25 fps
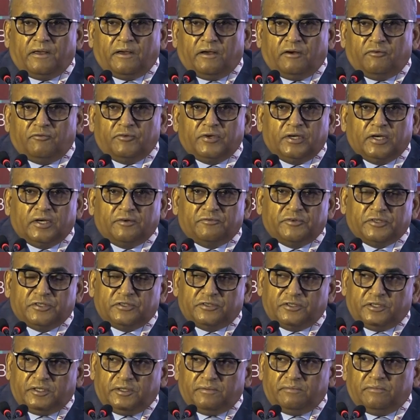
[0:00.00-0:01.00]
we have a
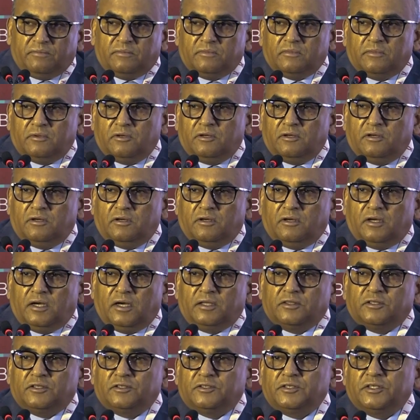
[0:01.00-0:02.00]
dream,
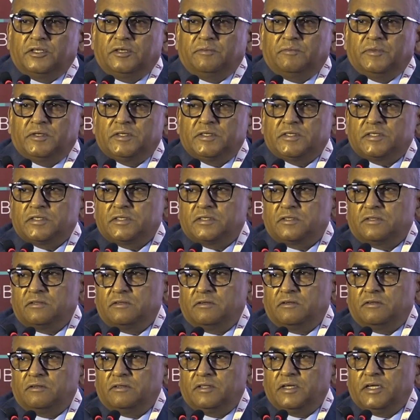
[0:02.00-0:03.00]
and the dream is
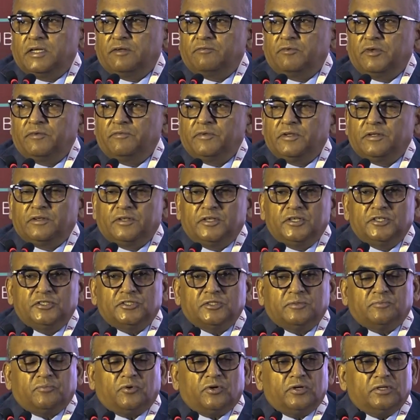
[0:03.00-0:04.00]
that we will reach
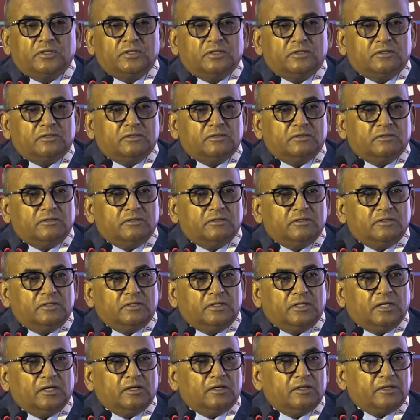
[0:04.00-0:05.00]
a point
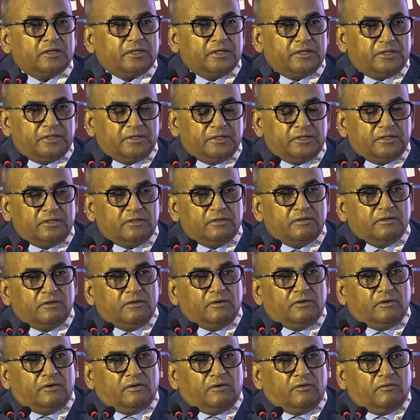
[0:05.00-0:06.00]
in our career
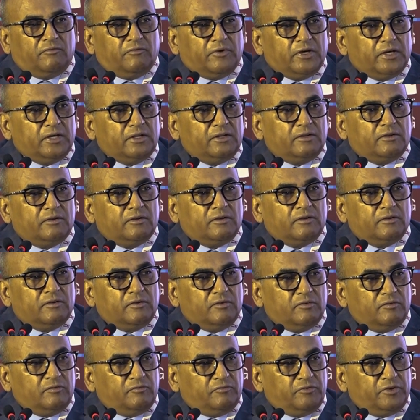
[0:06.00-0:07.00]
when
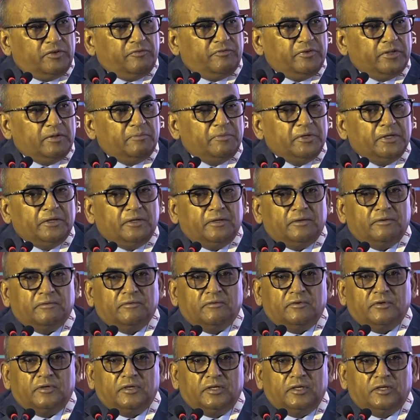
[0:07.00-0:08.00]
we will
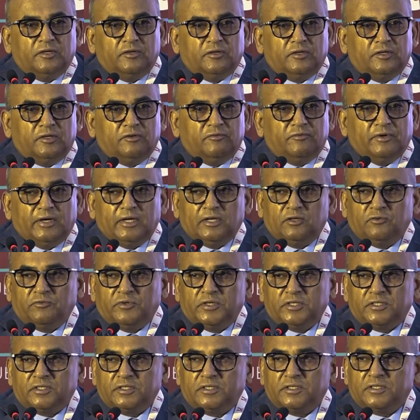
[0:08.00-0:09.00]
be
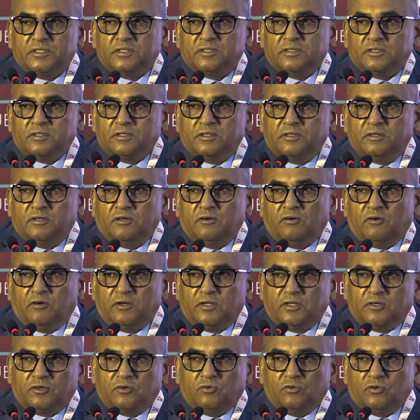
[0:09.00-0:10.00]
evaluated
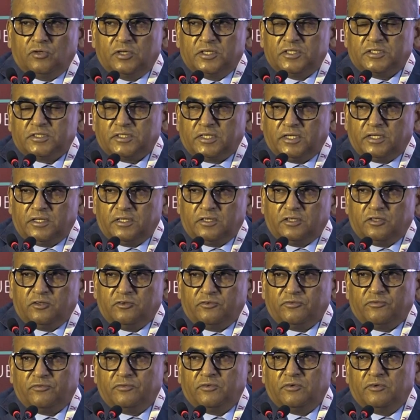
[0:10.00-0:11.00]
on a gold standard
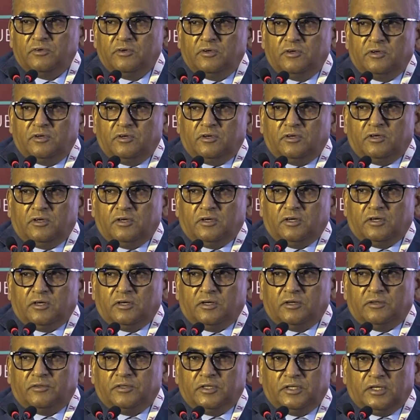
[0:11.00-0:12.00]
of
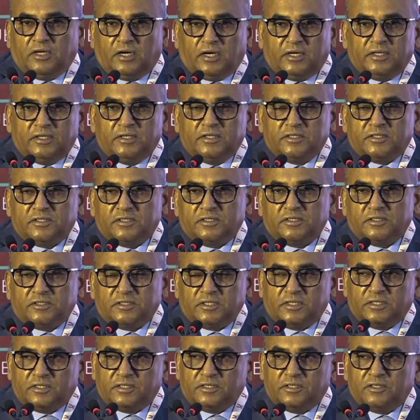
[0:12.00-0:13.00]
the highest
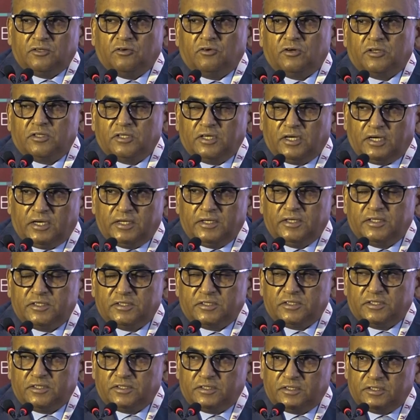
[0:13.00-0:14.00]
standard or the
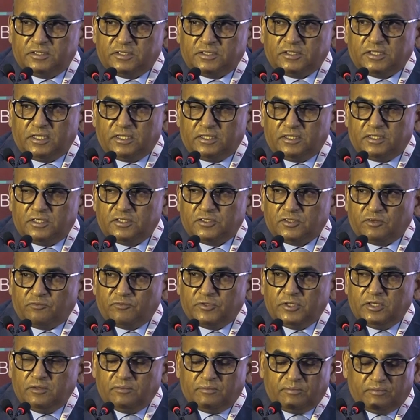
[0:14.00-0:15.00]
highest standards
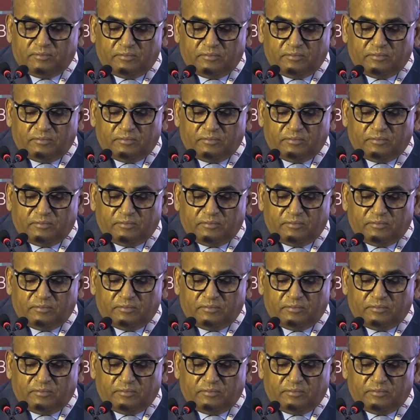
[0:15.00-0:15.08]
of the